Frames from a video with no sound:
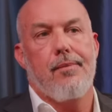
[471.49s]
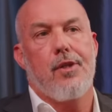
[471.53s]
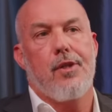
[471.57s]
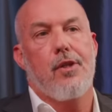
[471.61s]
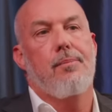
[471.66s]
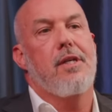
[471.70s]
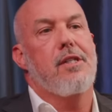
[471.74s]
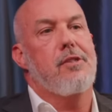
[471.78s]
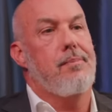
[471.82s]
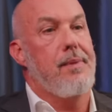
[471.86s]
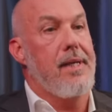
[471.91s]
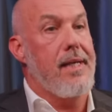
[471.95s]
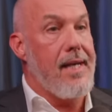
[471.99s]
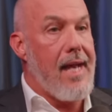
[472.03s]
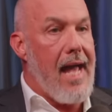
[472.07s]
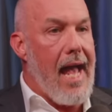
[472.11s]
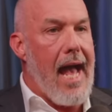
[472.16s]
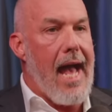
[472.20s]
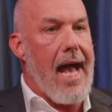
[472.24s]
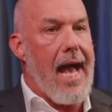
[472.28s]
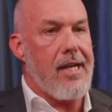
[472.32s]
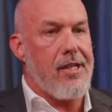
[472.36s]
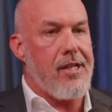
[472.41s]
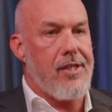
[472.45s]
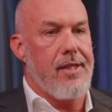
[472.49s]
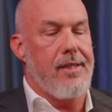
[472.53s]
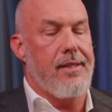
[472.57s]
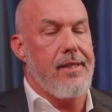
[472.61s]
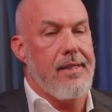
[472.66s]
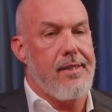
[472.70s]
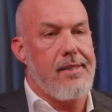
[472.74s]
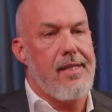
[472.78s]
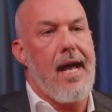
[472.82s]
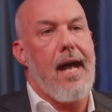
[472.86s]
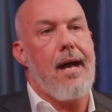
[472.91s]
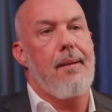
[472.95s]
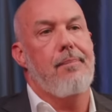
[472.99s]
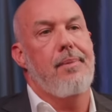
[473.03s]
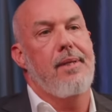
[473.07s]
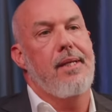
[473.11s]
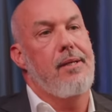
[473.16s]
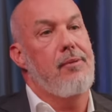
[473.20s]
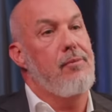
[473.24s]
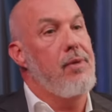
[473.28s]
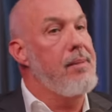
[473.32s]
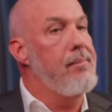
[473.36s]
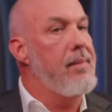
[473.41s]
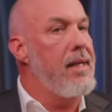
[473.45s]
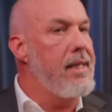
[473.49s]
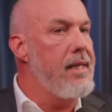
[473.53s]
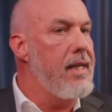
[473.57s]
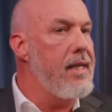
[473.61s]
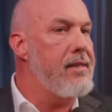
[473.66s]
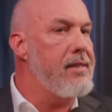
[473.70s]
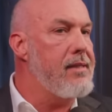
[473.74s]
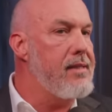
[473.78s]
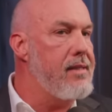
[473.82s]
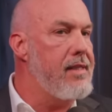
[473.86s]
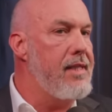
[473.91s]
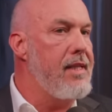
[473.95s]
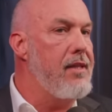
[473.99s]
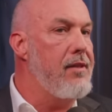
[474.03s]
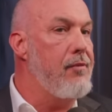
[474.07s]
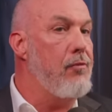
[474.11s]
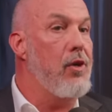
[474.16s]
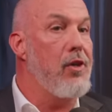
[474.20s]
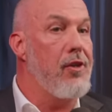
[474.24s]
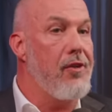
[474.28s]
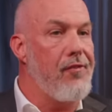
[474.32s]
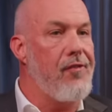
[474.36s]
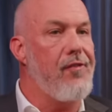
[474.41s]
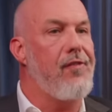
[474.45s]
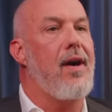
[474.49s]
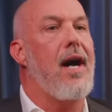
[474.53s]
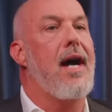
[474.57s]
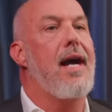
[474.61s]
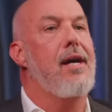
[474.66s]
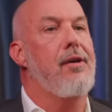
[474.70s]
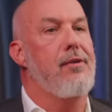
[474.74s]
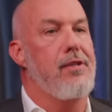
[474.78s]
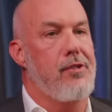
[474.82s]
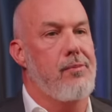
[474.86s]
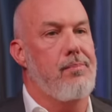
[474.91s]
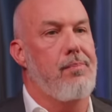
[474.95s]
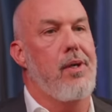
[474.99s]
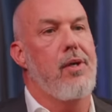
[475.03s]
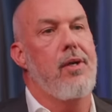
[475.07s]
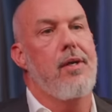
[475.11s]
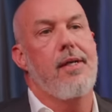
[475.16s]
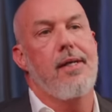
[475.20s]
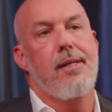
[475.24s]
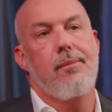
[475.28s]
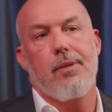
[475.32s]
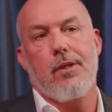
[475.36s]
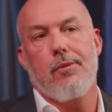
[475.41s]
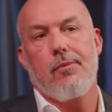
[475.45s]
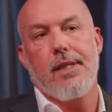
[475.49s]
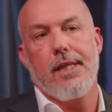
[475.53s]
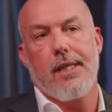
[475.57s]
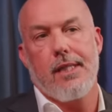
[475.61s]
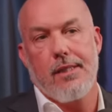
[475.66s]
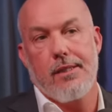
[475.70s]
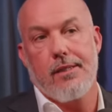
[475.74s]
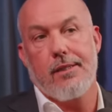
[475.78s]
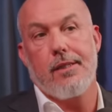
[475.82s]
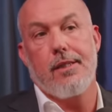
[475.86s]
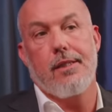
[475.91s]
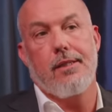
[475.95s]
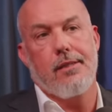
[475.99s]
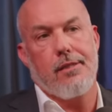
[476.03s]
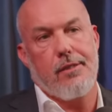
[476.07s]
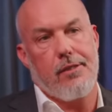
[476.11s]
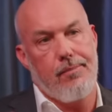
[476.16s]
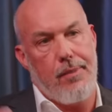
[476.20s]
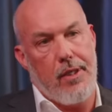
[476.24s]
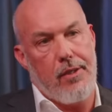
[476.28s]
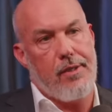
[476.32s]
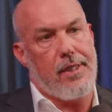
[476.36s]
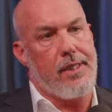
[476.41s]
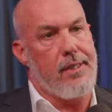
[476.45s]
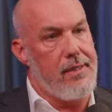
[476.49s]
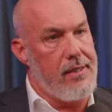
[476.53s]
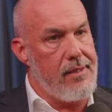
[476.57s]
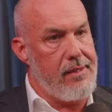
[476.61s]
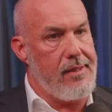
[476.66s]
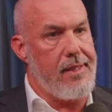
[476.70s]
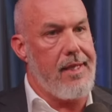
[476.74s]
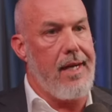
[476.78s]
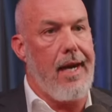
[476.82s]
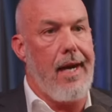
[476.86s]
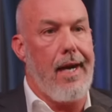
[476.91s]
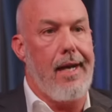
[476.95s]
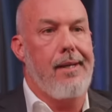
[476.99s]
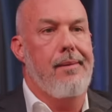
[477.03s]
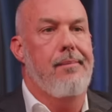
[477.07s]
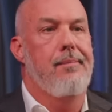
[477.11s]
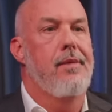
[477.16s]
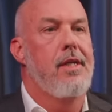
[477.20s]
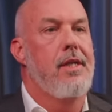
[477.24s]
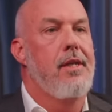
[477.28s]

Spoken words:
There must be an action that's happening. We may not see where the fire is burning, but we can see the smoke in the sky.